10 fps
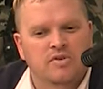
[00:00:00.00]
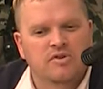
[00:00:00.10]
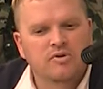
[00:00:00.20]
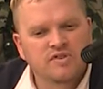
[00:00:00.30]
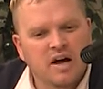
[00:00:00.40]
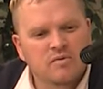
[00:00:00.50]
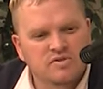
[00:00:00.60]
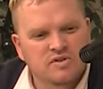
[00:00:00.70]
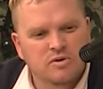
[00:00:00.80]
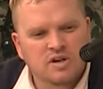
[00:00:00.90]
is who's
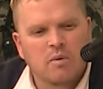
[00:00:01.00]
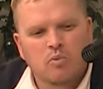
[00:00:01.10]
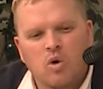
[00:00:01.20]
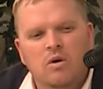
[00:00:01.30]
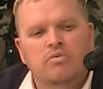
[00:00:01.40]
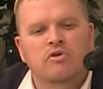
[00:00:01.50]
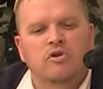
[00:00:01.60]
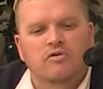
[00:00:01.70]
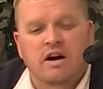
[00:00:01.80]
got more to prove.